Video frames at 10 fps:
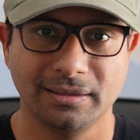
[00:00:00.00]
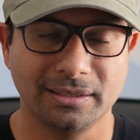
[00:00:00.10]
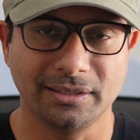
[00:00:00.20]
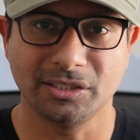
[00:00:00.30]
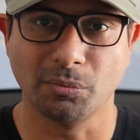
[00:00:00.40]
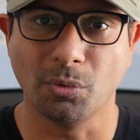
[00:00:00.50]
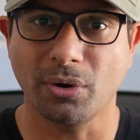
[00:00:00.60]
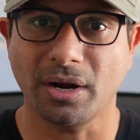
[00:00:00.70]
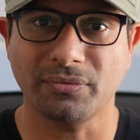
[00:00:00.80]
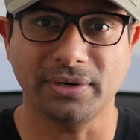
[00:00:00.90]
This is
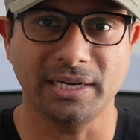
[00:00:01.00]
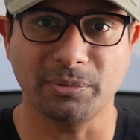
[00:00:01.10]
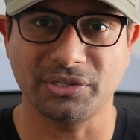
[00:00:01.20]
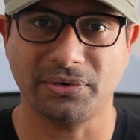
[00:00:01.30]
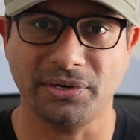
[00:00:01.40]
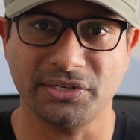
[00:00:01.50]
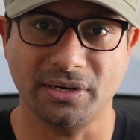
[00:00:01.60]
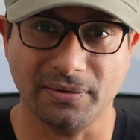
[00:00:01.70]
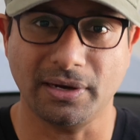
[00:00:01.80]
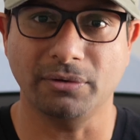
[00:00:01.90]
more of a demonstration
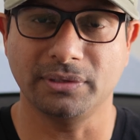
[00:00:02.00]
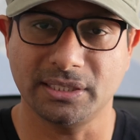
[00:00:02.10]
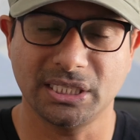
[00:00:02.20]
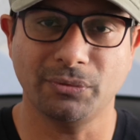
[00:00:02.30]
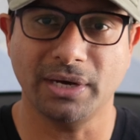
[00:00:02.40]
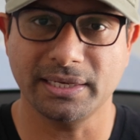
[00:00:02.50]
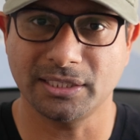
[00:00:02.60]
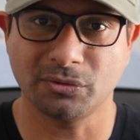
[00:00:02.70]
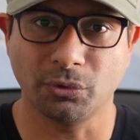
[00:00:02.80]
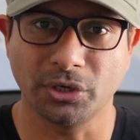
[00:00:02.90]
of how these
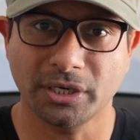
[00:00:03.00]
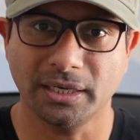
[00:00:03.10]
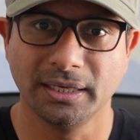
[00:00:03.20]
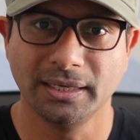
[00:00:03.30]
devices work